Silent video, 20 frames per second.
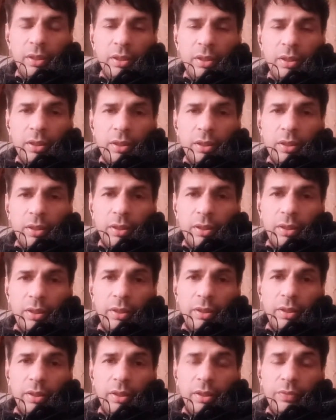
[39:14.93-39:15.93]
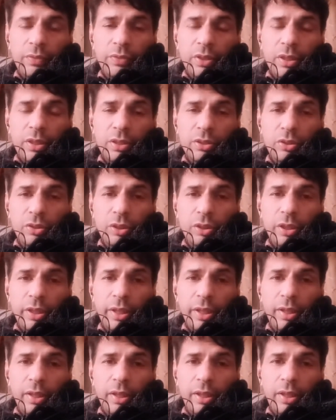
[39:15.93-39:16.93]
If he is not
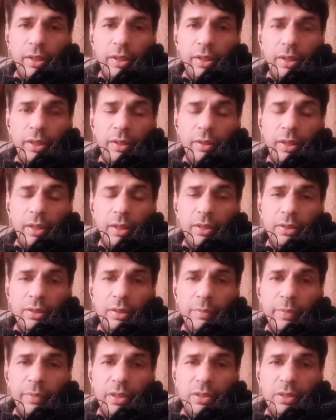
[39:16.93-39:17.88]
detecting, it doesn't mean